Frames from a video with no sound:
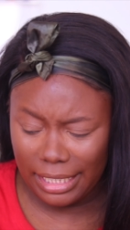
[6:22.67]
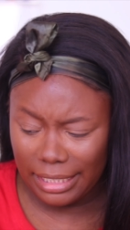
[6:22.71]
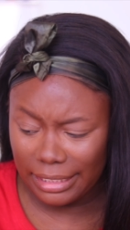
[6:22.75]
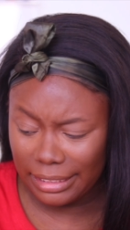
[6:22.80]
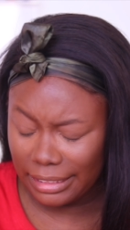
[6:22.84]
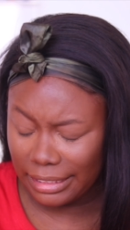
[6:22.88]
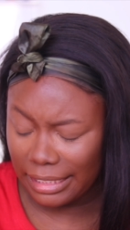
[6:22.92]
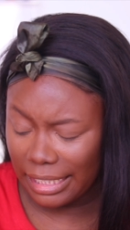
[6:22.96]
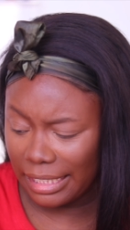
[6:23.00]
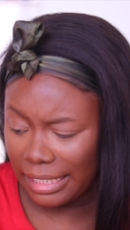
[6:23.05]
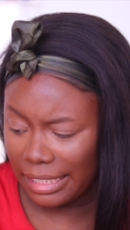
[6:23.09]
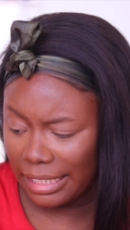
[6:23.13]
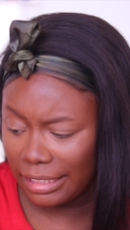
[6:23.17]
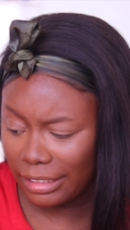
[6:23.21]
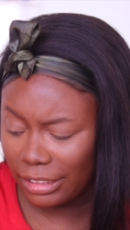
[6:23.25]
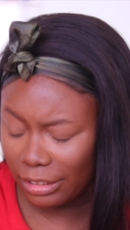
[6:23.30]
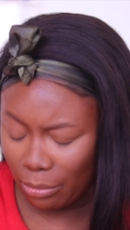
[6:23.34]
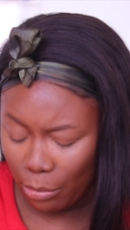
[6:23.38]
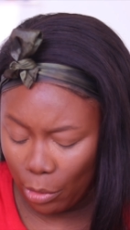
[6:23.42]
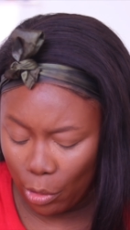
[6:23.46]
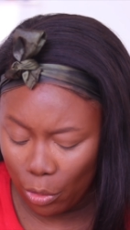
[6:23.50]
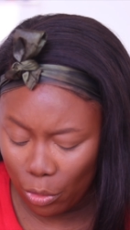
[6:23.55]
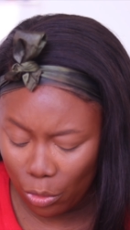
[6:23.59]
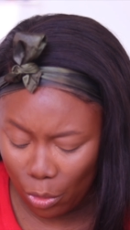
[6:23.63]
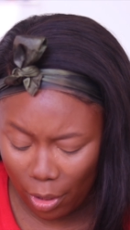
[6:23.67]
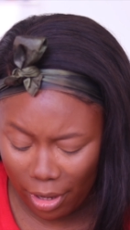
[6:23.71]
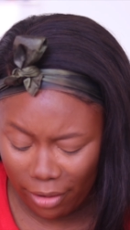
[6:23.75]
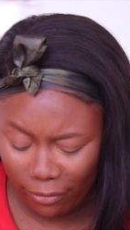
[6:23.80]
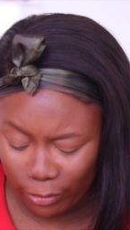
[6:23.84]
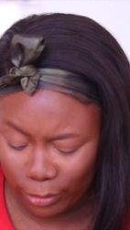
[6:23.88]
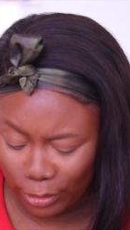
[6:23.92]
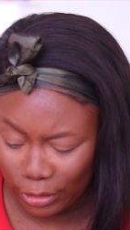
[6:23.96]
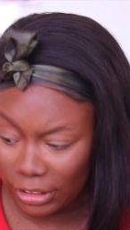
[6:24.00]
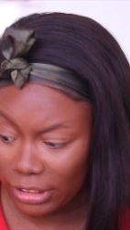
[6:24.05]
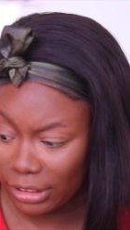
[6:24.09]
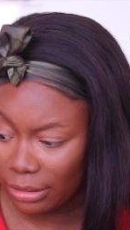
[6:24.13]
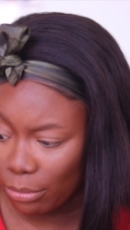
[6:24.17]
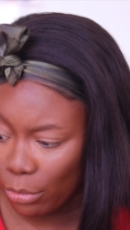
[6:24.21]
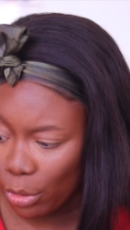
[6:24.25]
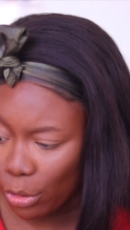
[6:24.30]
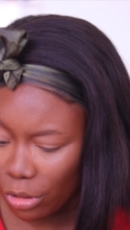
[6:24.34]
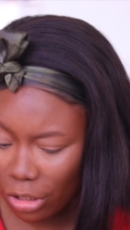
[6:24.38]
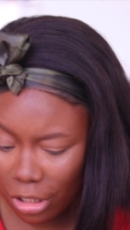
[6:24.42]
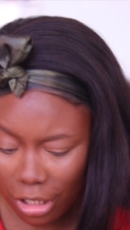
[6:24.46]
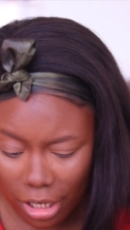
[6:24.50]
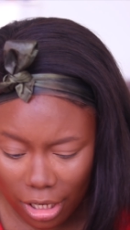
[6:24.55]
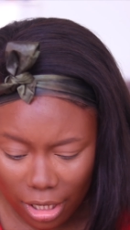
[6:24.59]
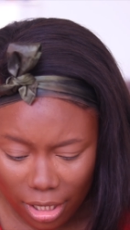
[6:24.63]
instantly smooth or even
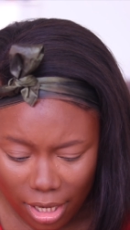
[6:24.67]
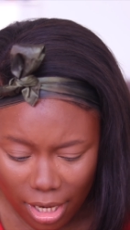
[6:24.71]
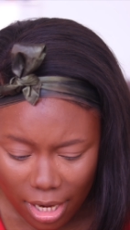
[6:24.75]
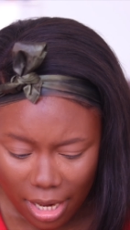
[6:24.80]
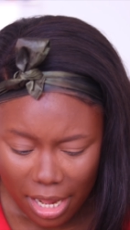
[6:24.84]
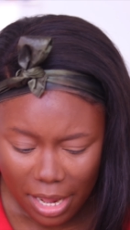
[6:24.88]
smoother.